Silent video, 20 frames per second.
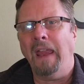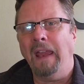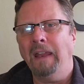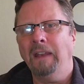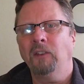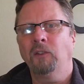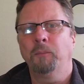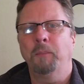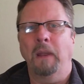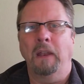
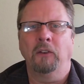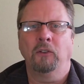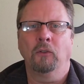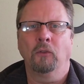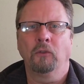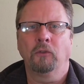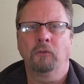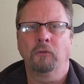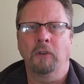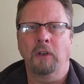8
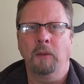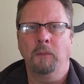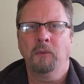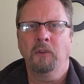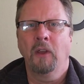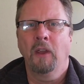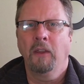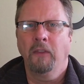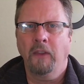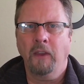spatial streams
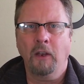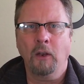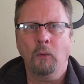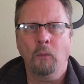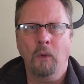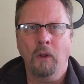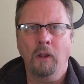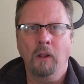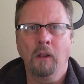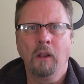than it
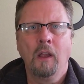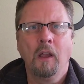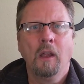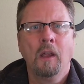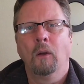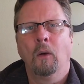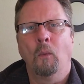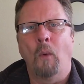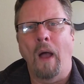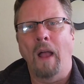will
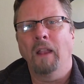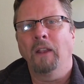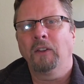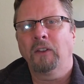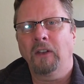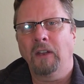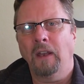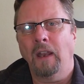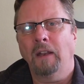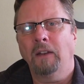while it's
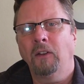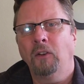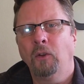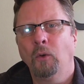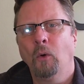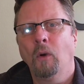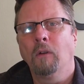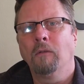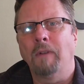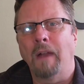connected
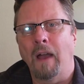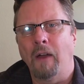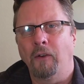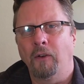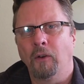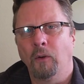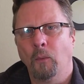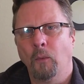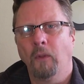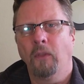to a
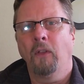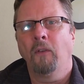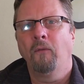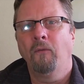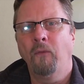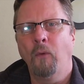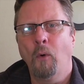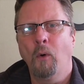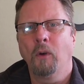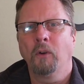router with
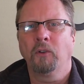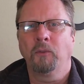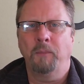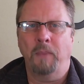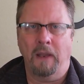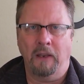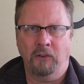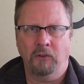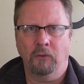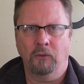4
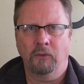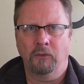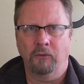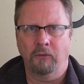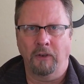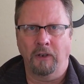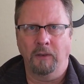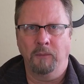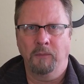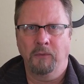spatial
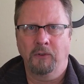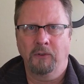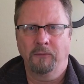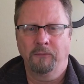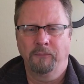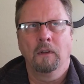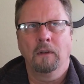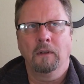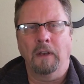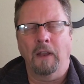streams.
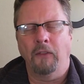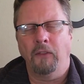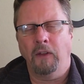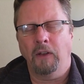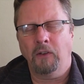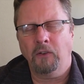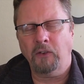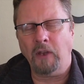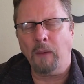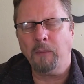Now, the
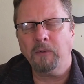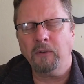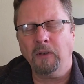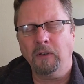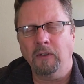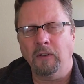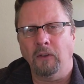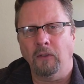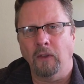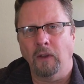
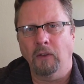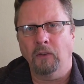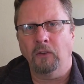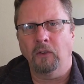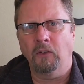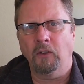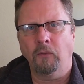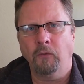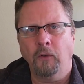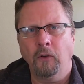exception to this
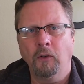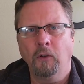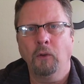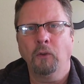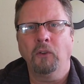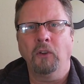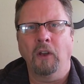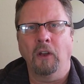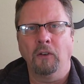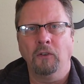is if you're
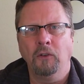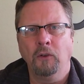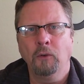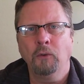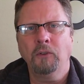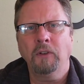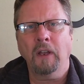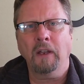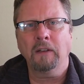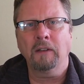using a
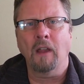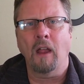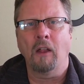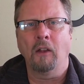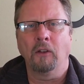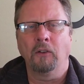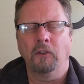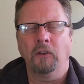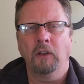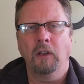new
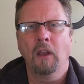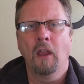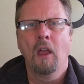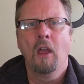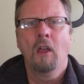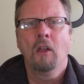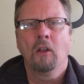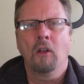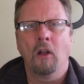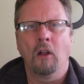technology
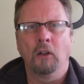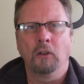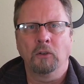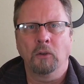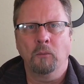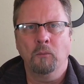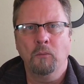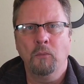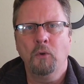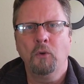
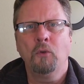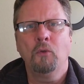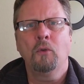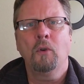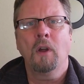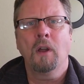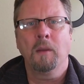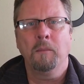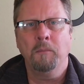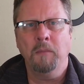called
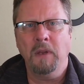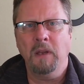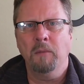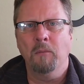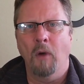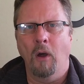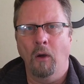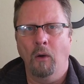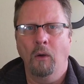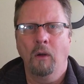
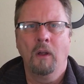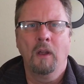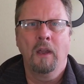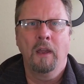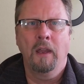MU-MIMO,